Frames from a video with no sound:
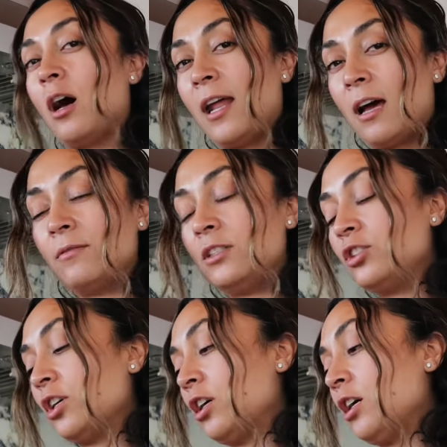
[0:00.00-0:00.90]
not having
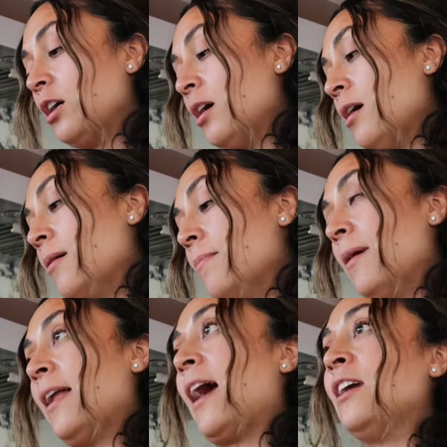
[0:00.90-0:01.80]
sugar,
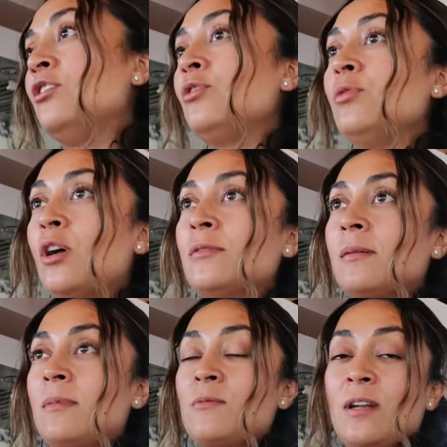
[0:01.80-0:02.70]
but I do know
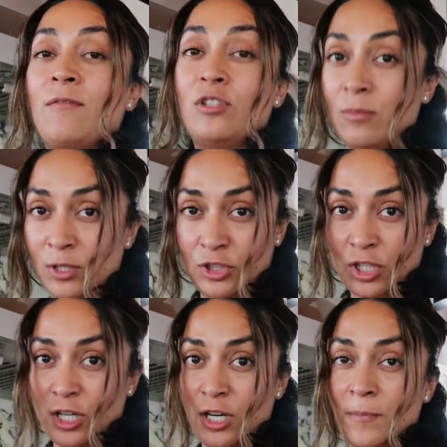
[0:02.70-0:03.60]
sometimes when I have too much
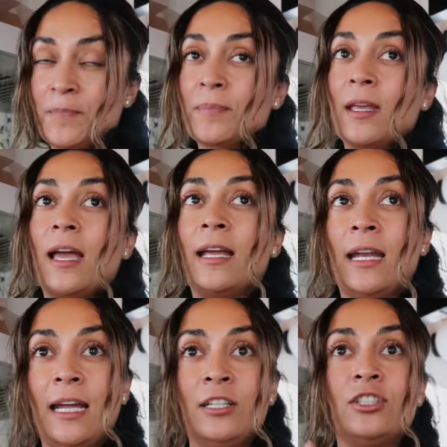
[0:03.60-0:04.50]
sugar, I
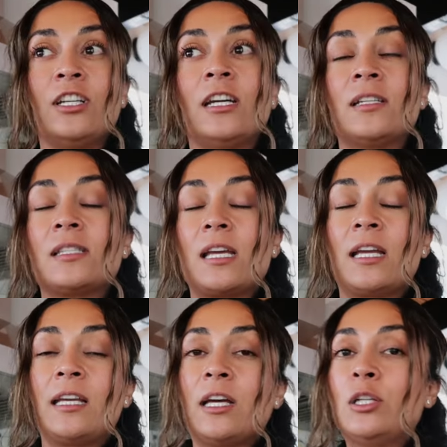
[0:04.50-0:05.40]
get anxious,
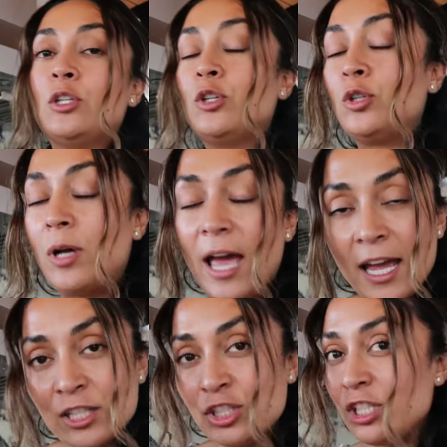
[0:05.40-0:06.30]
get a little
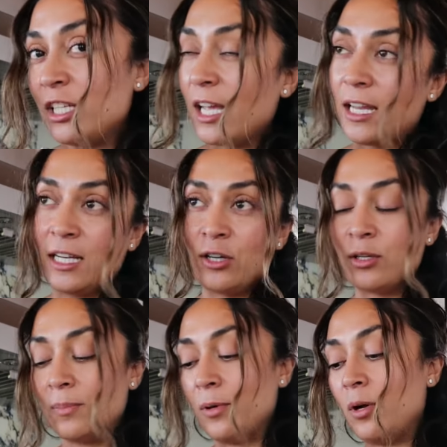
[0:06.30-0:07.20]
edgy and
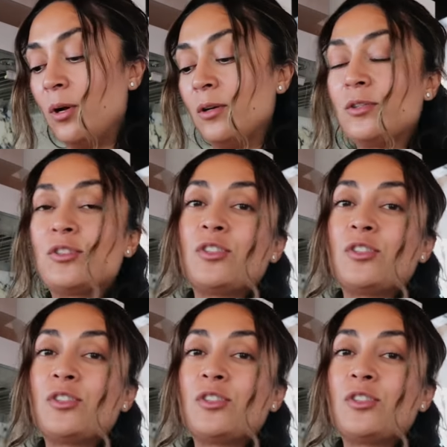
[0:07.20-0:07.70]
irritable.